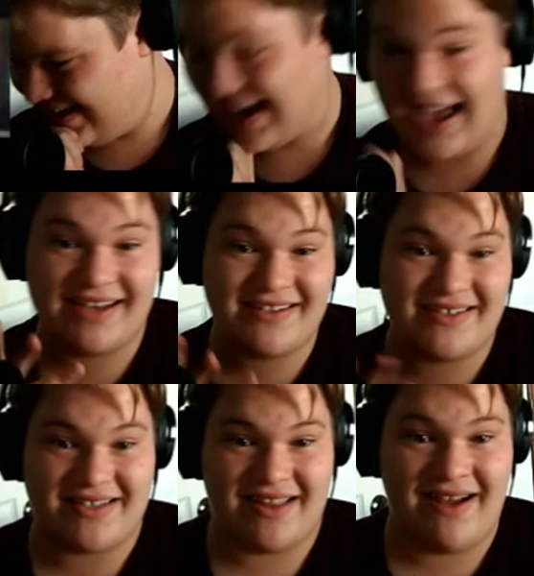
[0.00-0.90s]
I actually
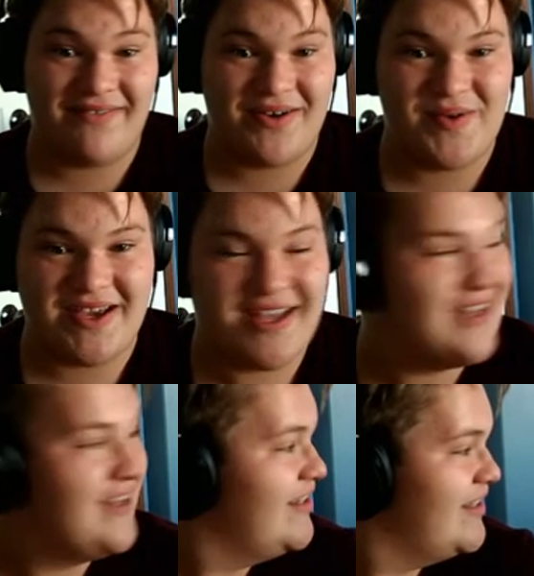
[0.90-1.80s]
still have that Wii.
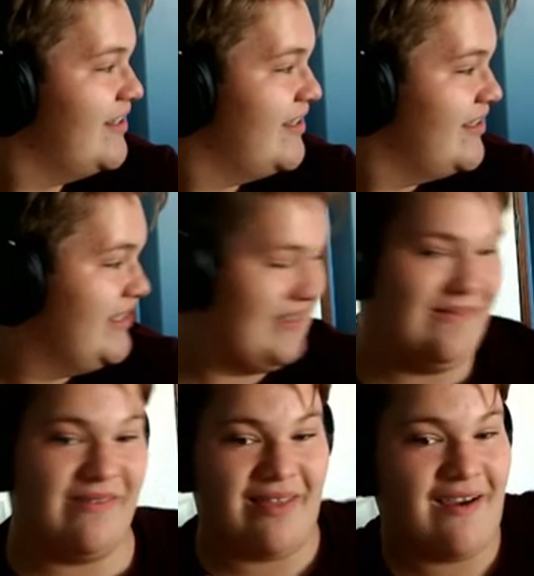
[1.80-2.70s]
It's
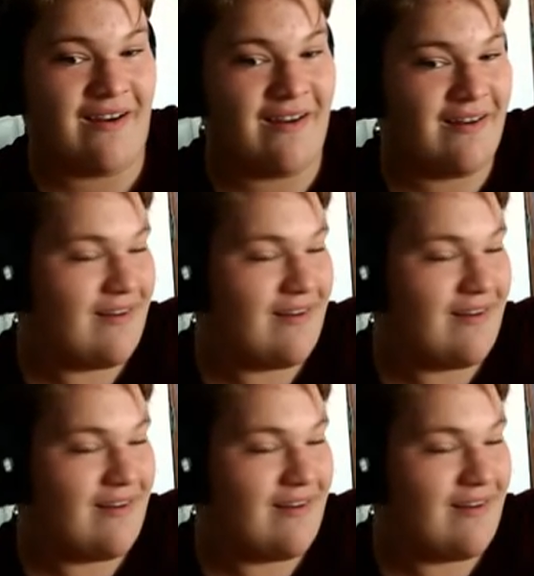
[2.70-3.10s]
over there.